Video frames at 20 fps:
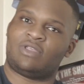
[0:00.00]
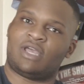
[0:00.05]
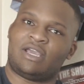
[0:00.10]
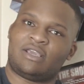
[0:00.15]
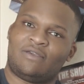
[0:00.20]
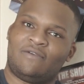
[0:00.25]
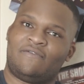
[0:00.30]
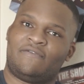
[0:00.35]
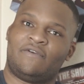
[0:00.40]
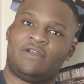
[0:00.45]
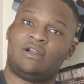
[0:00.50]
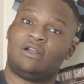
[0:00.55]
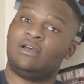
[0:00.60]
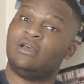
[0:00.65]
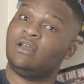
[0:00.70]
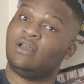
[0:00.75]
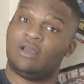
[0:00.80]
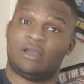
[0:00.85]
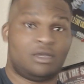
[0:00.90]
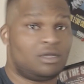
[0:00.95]
think you finna,
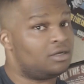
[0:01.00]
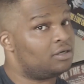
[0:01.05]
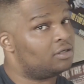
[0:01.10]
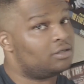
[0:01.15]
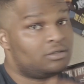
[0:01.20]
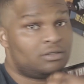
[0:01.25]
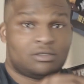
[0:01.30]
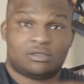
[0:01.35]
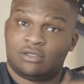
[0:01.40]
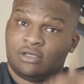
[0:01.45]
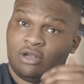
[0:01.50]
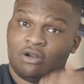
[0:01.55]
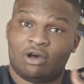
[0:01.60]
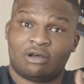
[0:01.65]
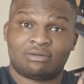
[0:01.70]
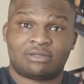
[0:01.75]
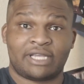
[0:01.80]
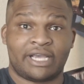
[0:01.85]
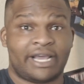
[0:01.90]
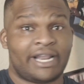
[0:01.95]
you know
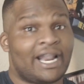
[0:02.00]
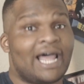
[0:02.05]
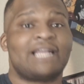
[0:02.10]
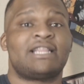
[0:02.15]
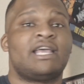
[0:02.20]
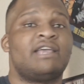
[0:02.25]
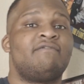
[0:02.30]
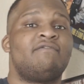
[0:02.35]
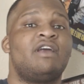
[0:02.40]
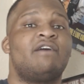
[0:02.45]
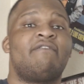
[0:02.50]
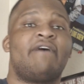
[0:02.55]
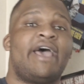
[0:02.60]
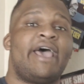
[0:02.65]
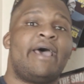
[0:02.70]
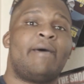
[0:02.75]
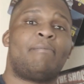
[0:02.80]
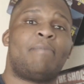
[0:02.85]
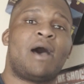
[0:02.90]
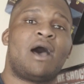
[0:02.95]
what I'm saying? Like they never
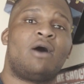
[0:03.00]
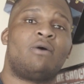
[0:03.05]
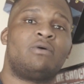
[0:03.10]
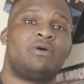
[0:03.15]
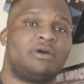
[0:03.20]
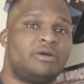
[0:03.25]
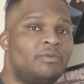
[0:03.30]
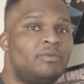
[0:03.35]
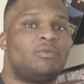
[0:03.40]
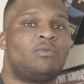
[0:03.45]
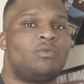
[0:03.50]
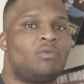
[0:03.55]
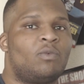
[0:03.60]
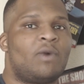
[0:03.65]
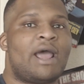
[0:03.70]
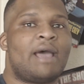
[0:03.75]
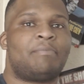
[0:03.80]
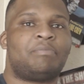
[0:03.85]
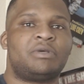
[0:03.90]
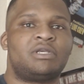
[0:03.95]
had power. Right.
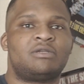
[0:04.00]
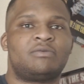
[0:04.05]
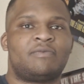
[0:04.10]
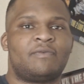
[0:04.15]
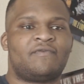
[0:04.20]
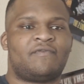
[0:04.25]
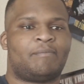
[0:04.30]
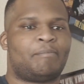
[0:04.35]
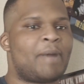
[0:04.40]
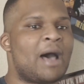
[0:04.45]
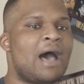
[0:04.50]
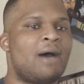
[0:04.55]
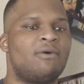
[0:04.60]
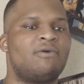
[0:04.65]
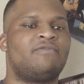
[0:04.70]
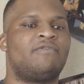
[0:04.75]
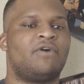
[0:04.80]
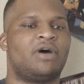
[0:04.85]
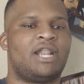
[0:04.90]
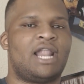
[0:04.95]
Rap is
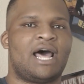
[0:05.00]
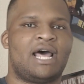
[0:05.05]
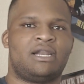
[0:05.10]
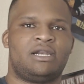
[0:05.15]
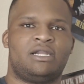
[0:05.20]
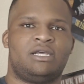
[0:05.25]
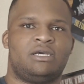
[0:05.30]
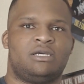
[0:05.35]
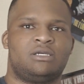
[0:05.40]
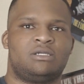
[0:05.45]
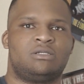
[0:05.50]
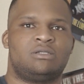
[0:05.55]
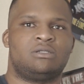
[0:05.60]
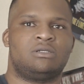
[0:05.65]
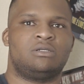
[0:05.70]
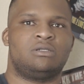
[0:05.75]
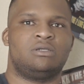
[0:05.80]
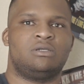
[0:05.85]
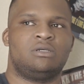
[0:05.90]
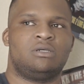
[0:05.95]
powerful. for a lot of niggas.
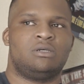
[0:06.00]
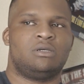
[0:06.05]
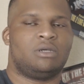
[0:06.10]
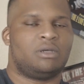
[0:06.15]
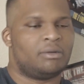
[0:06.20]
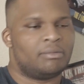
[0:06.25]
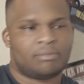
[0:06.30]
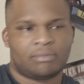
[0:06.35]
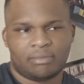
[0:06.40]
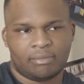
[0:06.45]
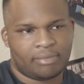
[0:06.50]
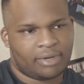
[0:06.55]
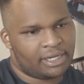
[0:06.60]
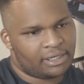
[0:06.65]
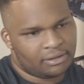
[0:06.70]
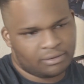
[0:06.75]
I'm, I'm but, a